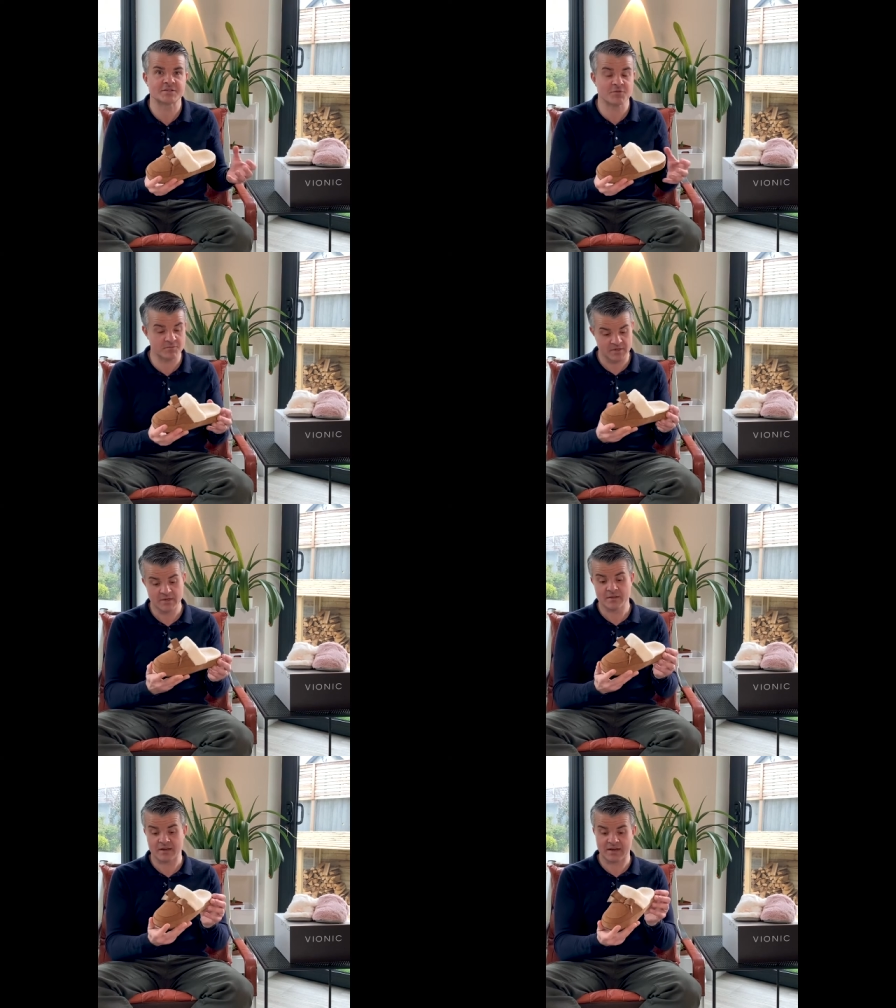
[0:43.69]
from
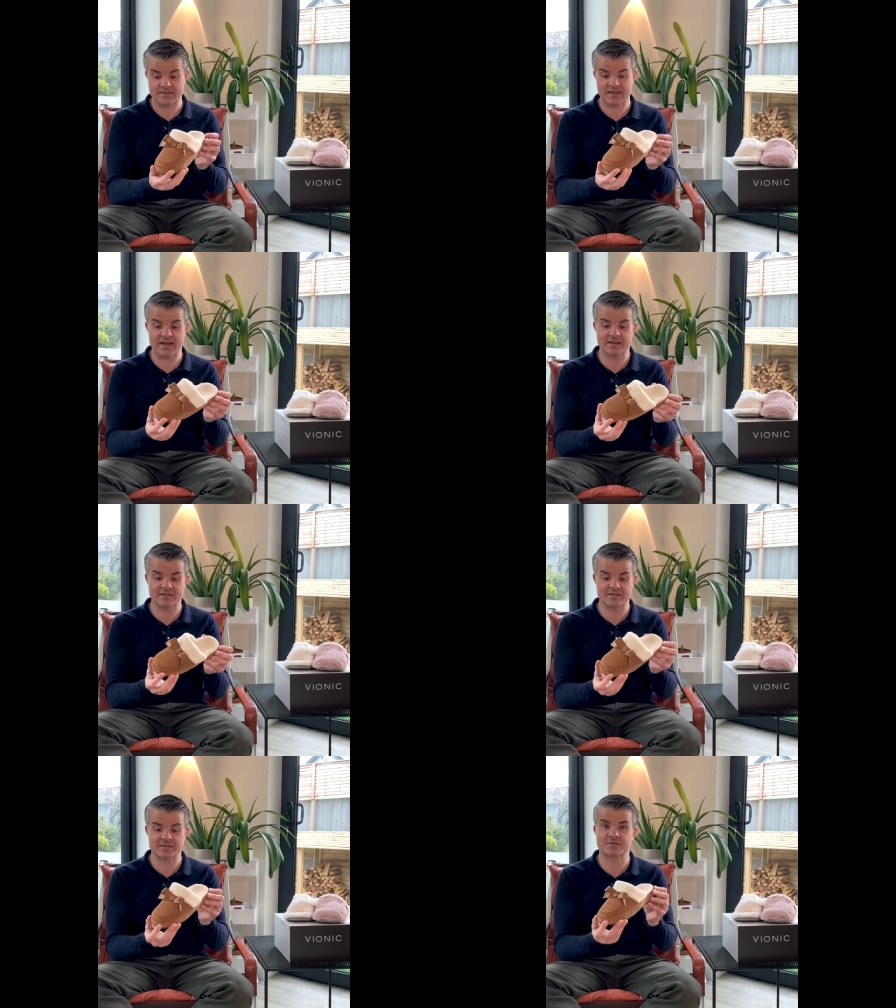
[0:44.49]
the classic
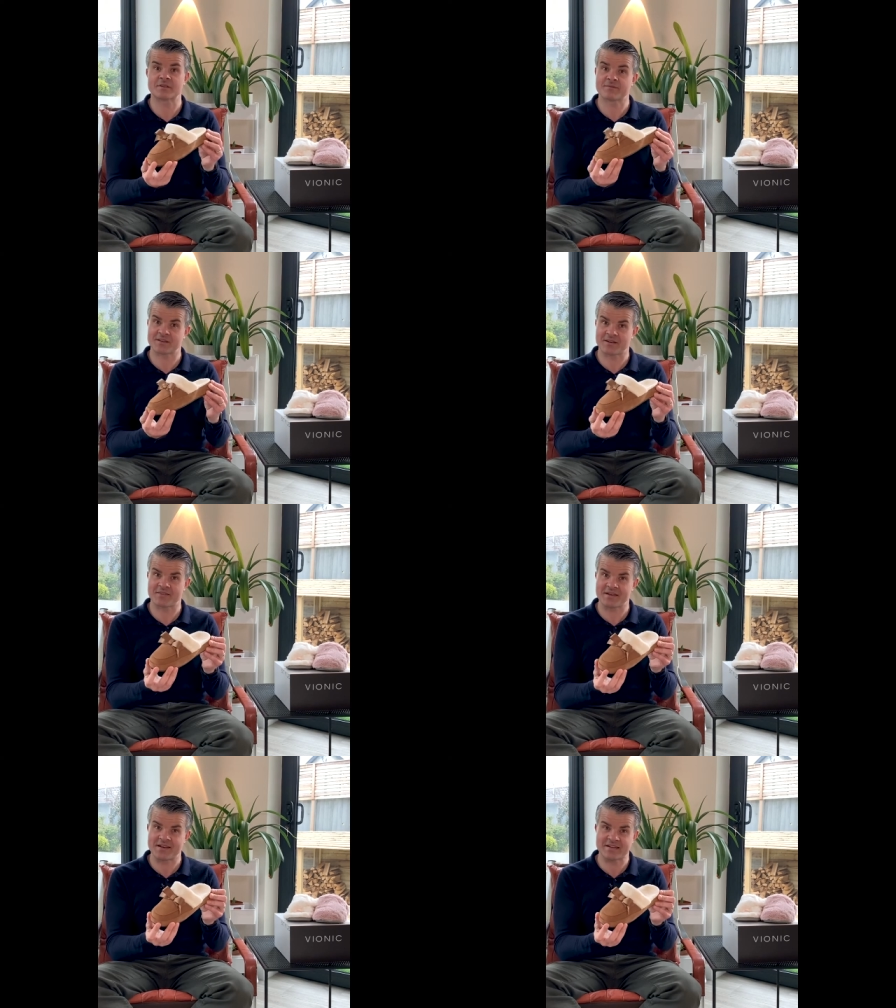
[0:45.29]
elegance of something like
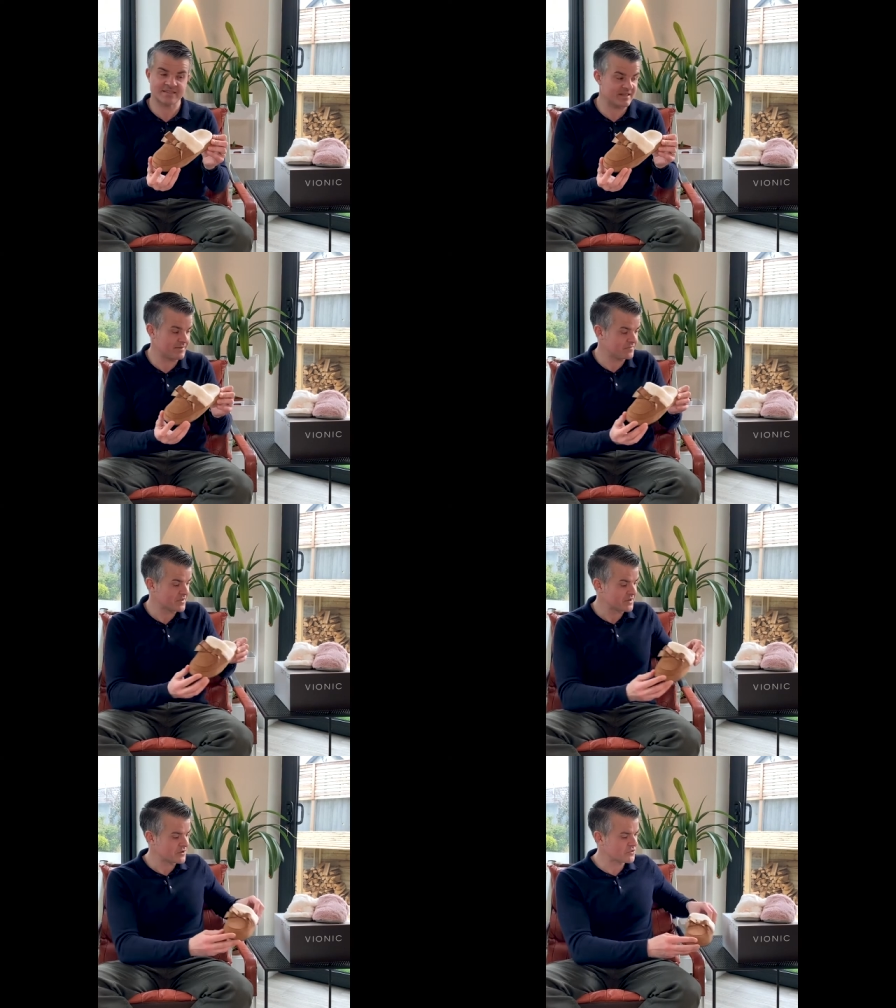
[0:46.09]
the Nessie
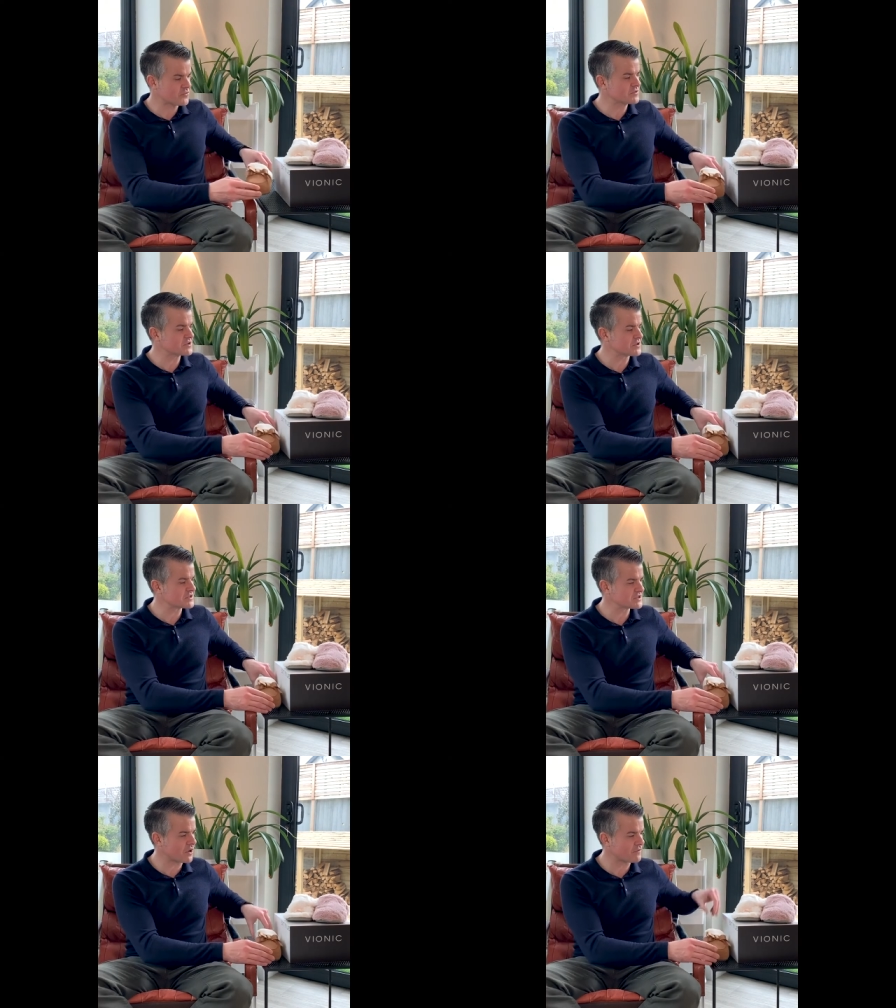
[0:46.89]
through to the
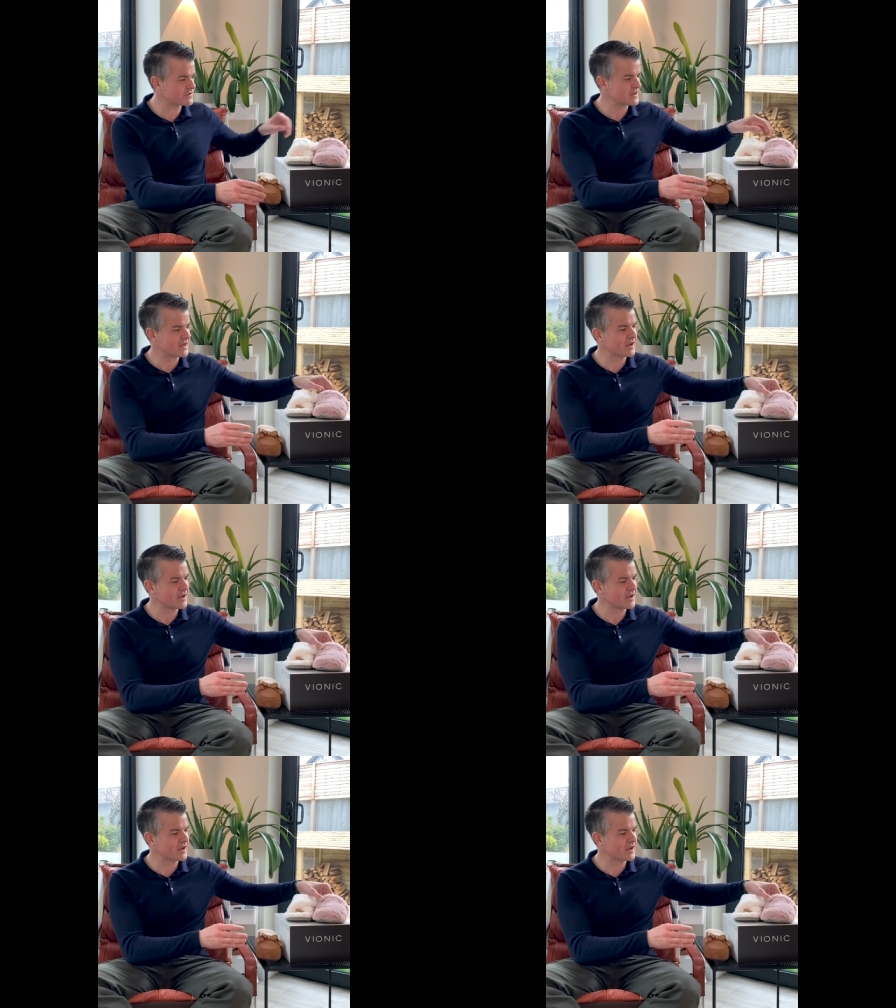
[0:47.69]
soft,